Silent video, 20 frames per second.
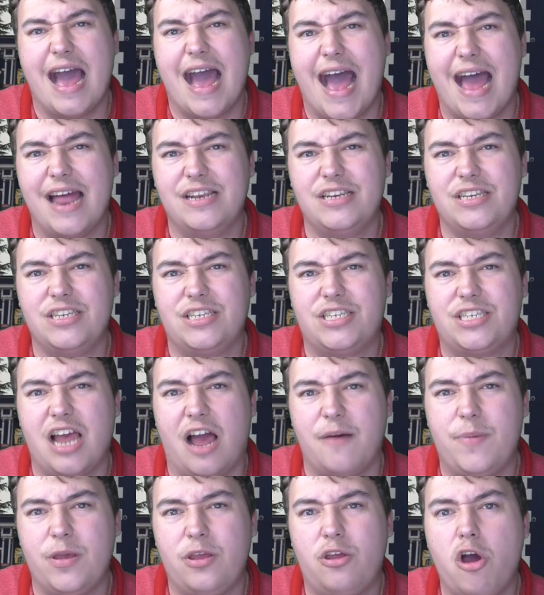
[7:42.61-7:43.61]
and
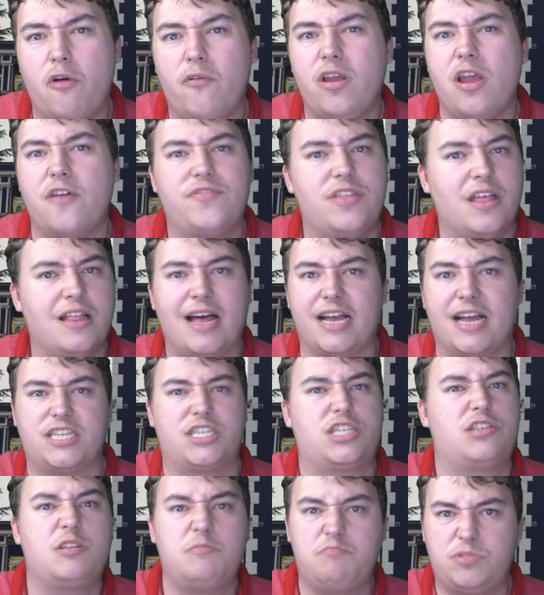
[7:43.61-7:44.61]
I've been covering it for the
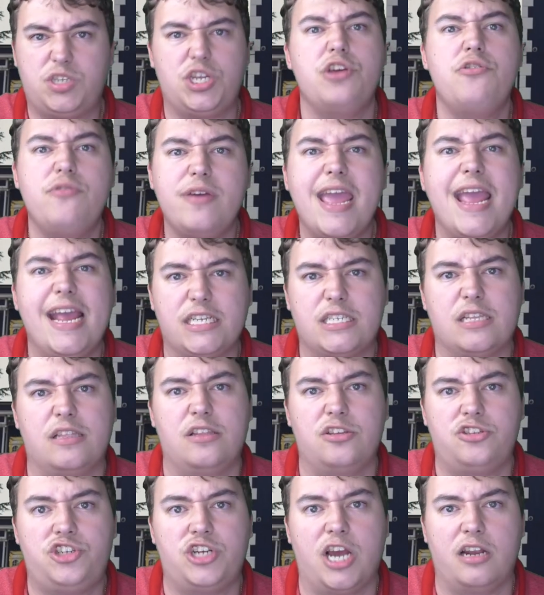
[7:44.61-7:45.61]
last 2 years on
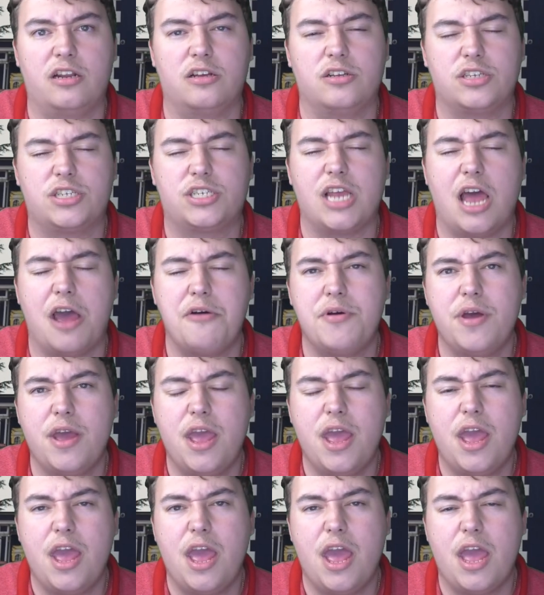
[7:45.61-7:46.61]
this channel, so,
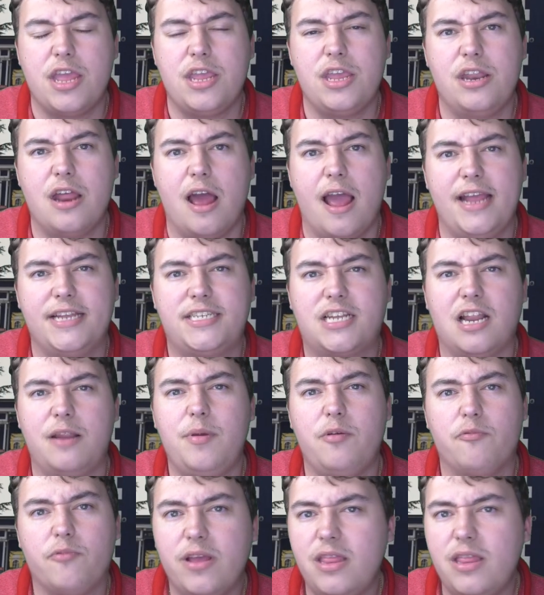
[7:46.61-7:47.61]
you know, it's
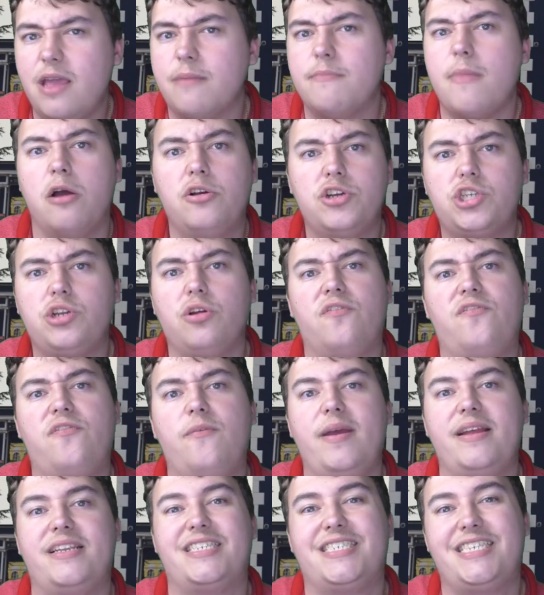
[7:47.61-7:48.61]
going to be really emotional
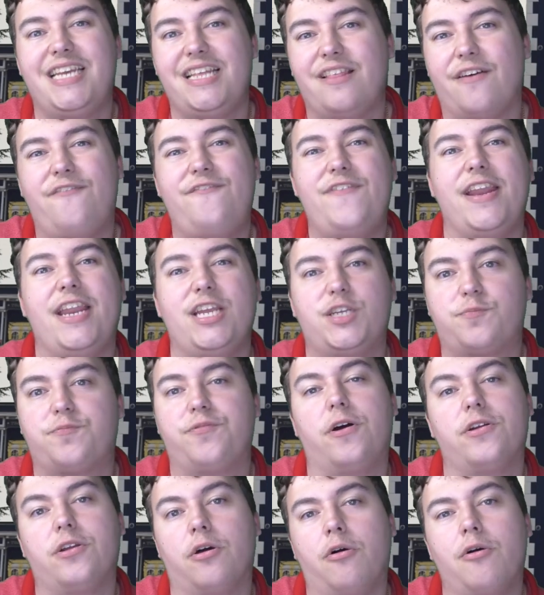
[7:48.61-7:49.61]
for me to see the finished
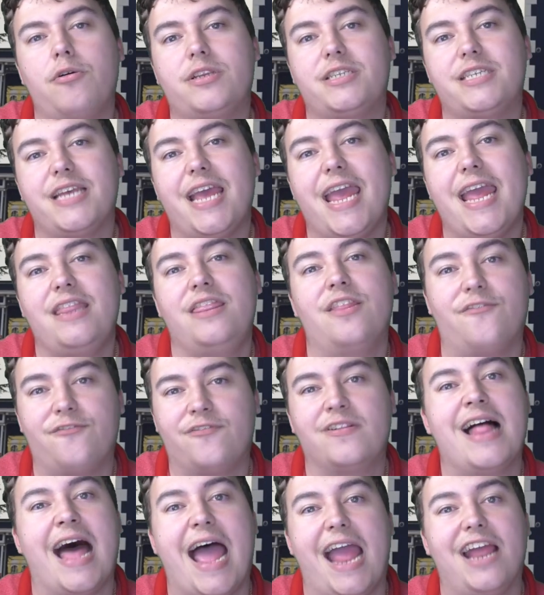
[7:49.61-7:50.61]
product in the
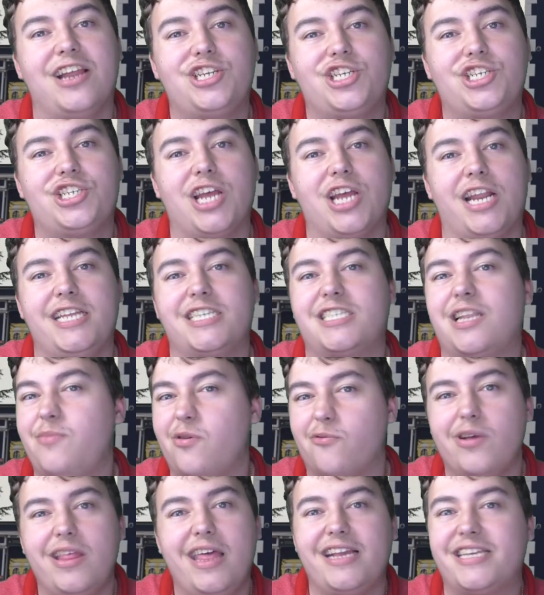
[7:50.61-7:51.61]
flesh, and it's going
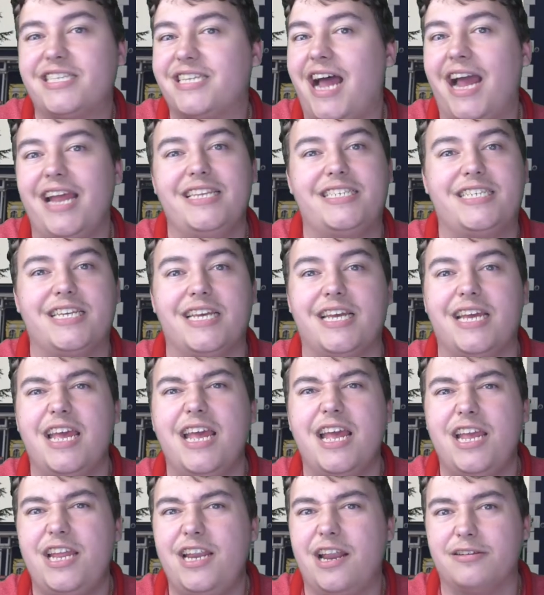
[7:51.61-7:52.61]
to be really exciting to,
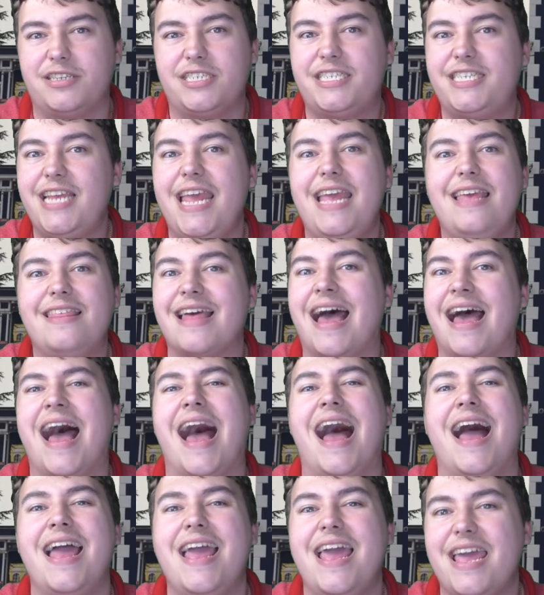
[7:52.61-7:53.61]
you know, see
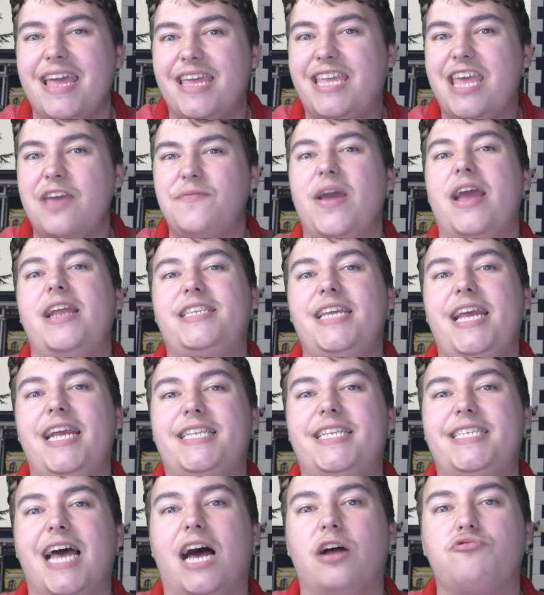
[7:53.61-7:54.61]
that, give it a
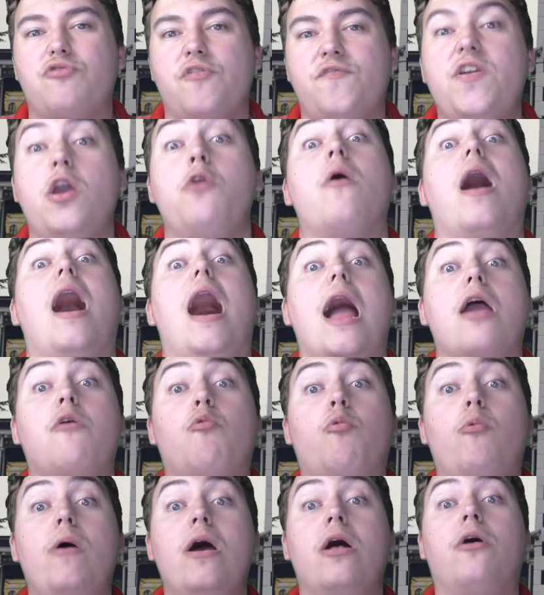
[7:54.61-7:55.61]
detailed review. I
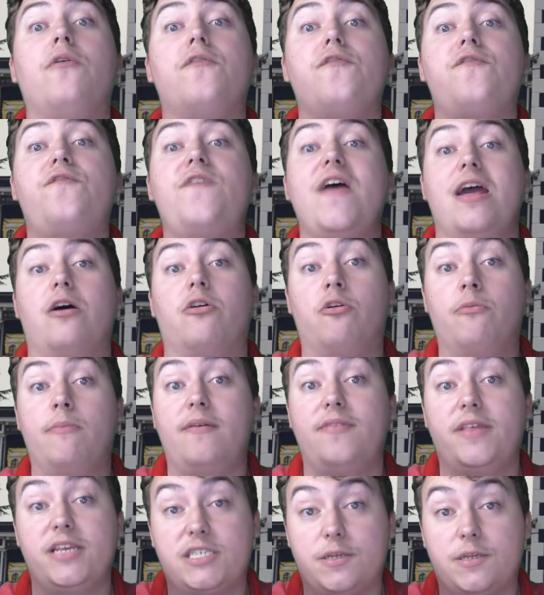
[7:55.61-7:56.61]
will
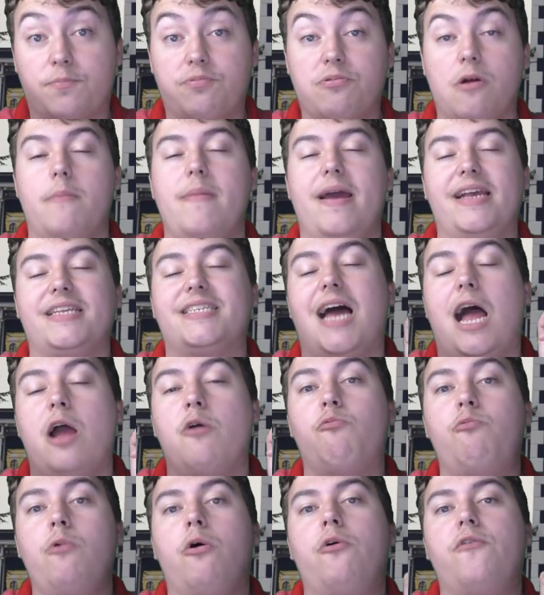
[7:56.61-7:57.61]
film, and this is a promise,
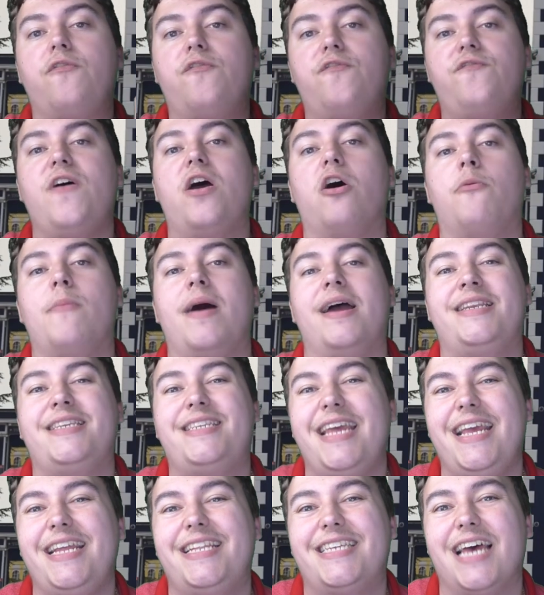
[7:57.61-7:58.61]
I will film a
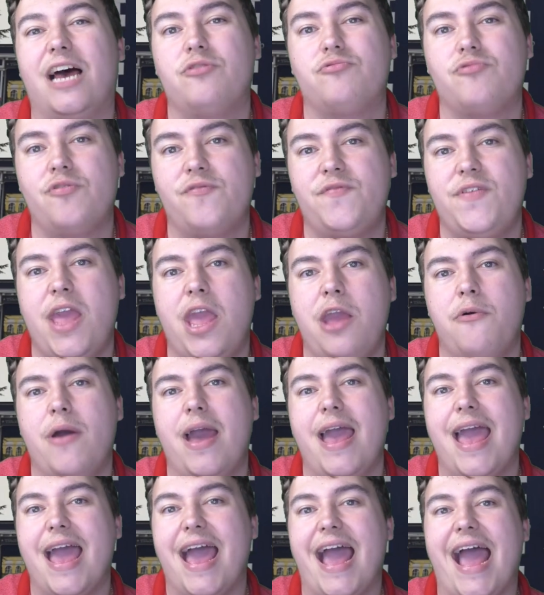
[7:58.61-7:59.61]
detailed review
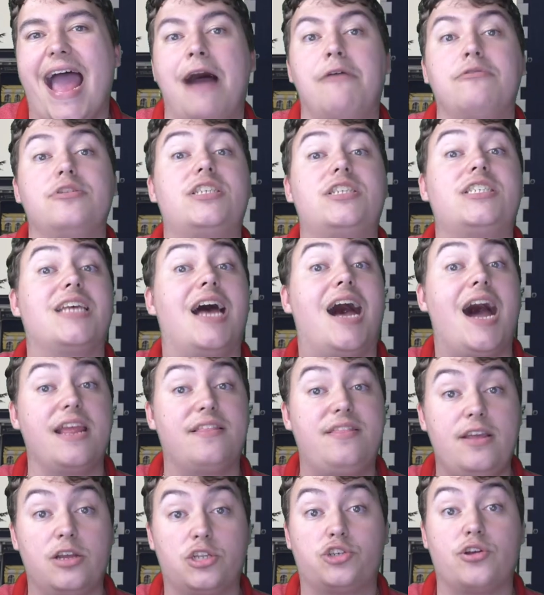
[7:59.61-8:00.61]

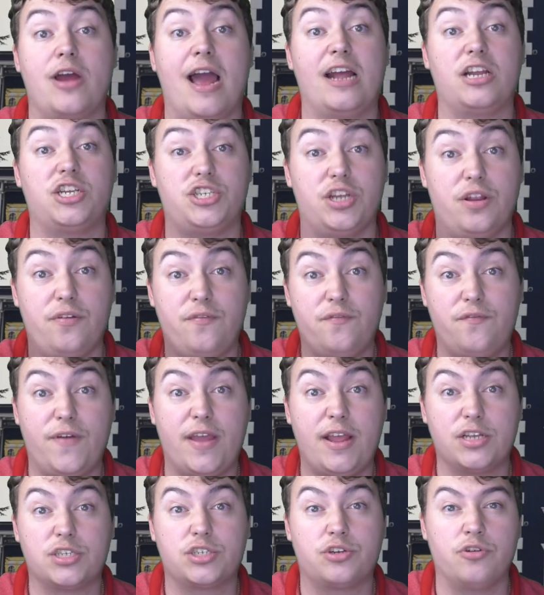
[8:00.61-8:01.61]
outside the attraction,
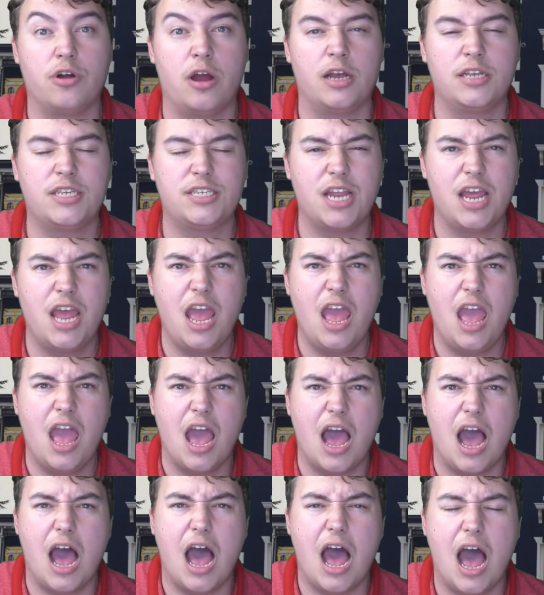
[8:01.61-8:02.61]
fingers crossed,
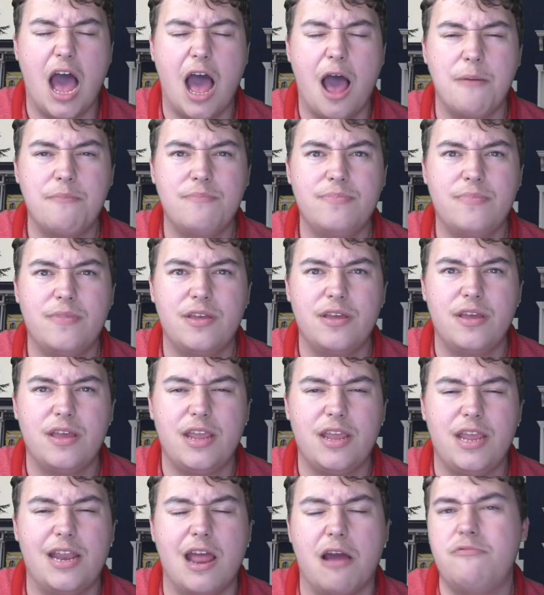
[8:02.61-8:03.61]

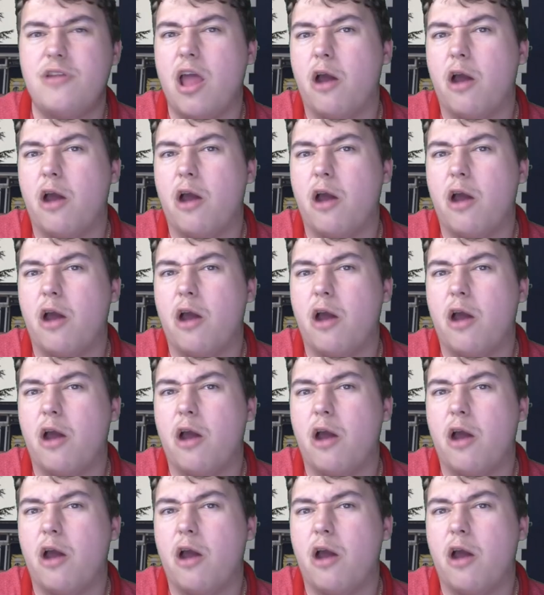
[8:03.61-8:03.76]
you know,